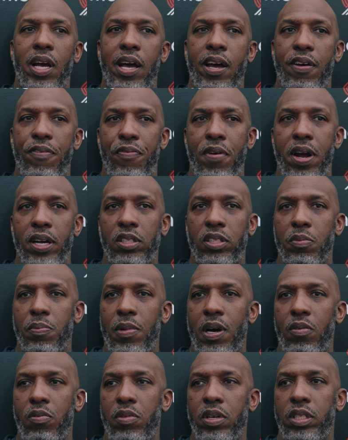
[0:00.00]
I had fractured
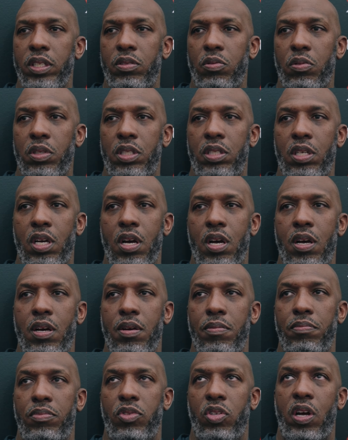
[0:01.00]
my wrist one
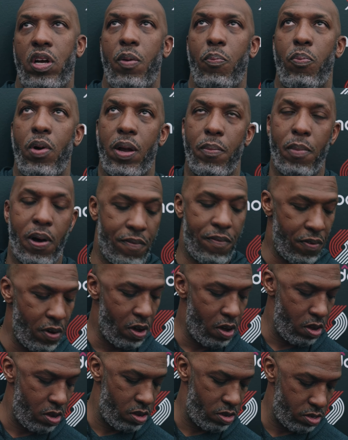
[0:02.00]
time trying to break my
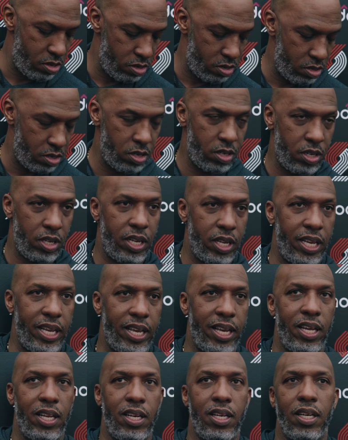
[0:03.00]
fall.
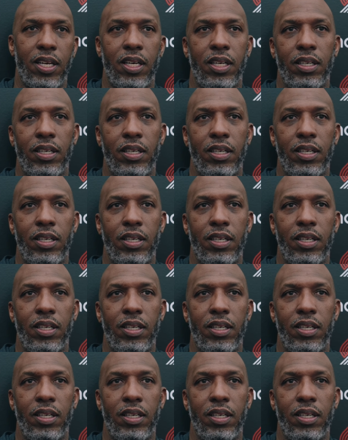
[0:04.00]
And